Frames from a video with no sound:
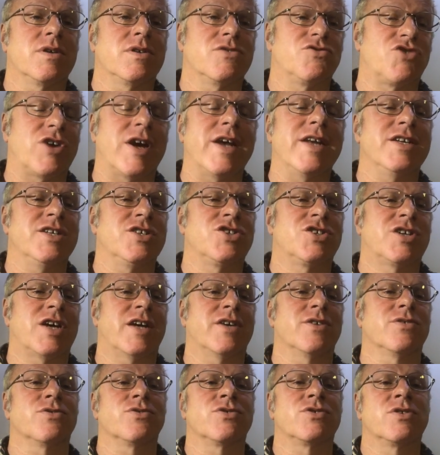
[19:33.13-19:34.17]
drainage
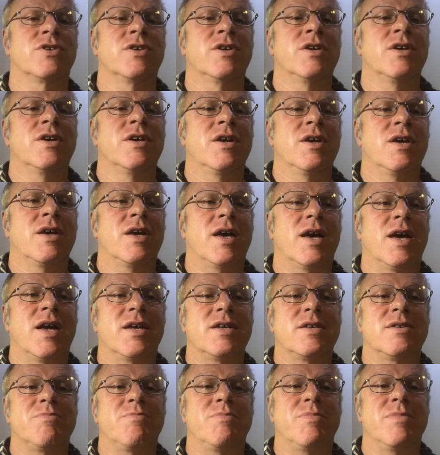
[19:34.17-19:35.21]
channels,
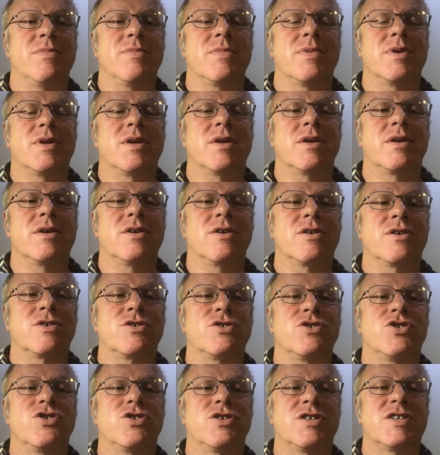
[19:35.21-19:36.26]
and you
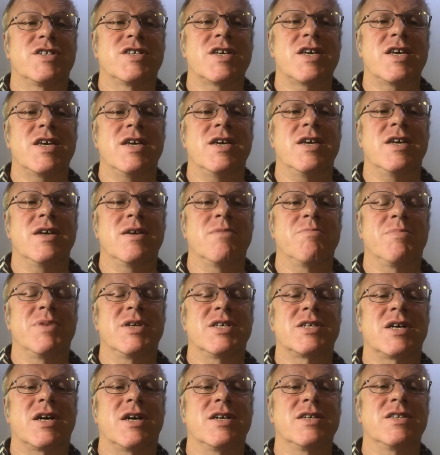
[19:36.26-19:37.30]
could see
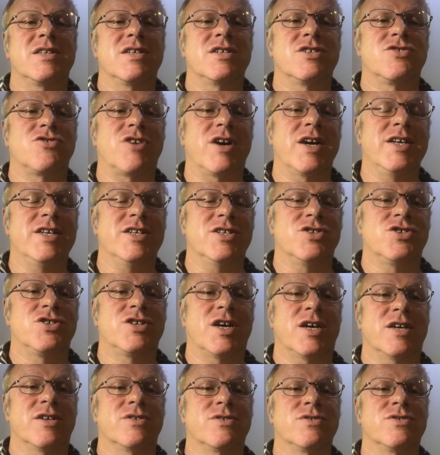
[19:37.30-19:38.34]
beside the drainage
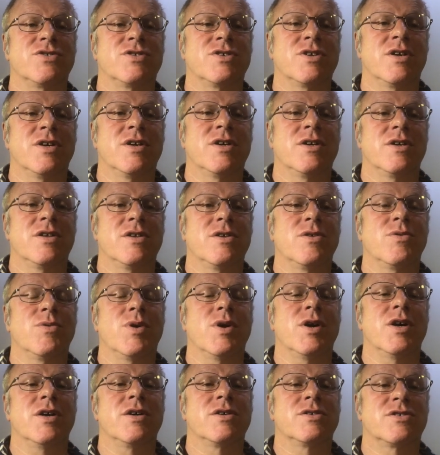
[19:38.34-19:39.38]
channels there
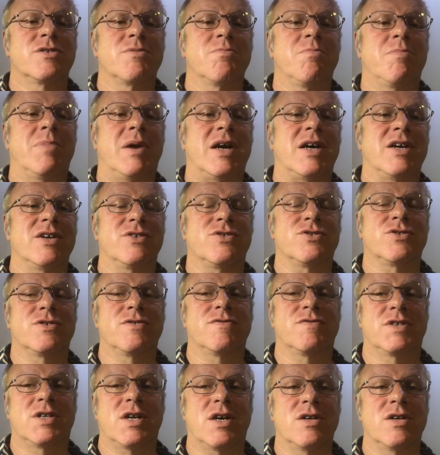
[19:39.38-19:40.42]
were some piles
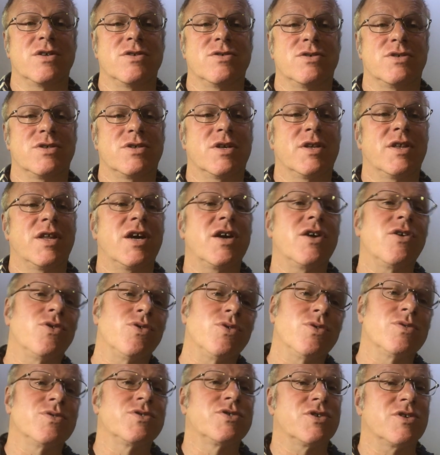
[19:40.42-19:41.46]
of stones, and they
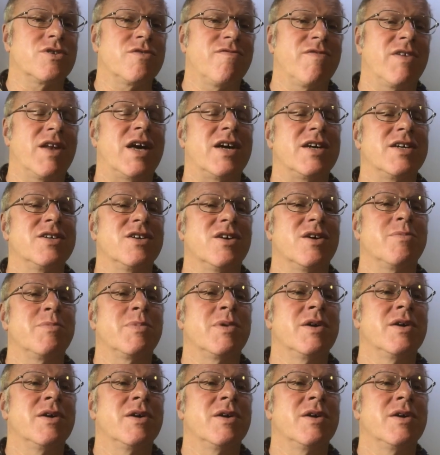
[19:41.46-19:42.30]
all sort of lined up